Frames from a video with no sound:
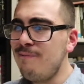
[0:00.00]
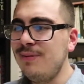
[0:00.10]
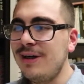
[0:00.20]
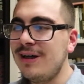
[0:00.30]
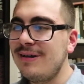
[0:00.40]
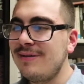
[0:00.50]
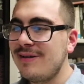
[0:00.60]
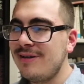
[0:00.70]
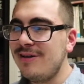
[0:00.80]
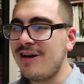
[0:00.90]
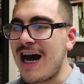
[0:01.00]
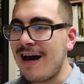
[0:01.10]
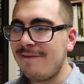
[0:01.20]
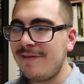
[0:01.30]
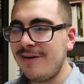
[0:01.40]
But you know,
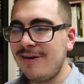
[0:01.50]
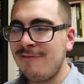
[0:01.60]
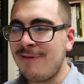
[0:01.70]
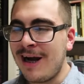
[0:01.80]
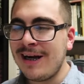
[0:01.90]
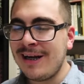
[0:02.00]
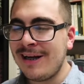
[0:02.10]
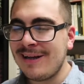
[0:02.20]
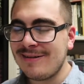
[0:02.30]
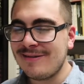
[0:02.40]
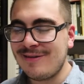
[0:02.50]
after writing